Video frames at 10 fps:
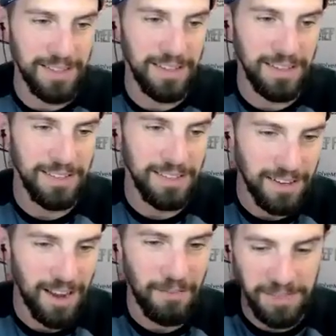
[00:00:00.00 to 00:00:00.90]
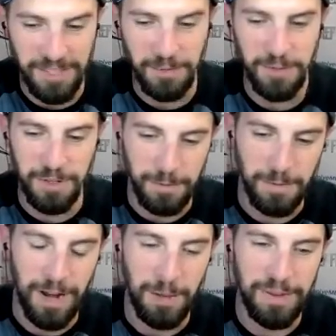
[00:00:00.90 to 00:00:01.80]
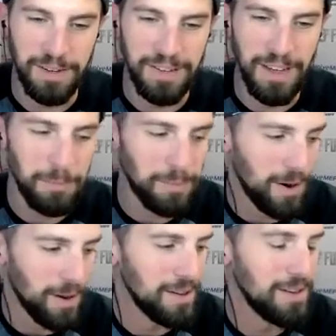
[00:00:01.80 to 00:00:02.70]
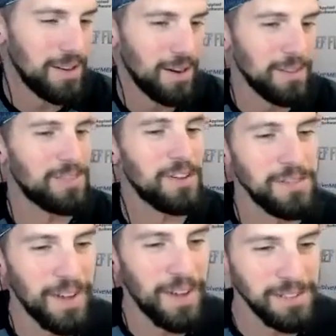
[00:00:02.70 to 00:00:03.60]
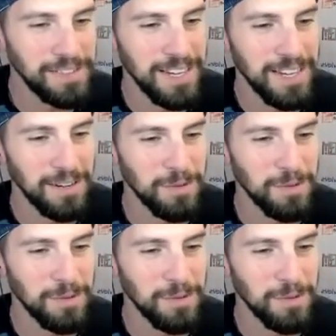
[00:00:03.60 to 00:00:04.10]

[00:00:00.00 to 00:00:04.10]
the the conference as we're we're wrapping up our our third and final day here.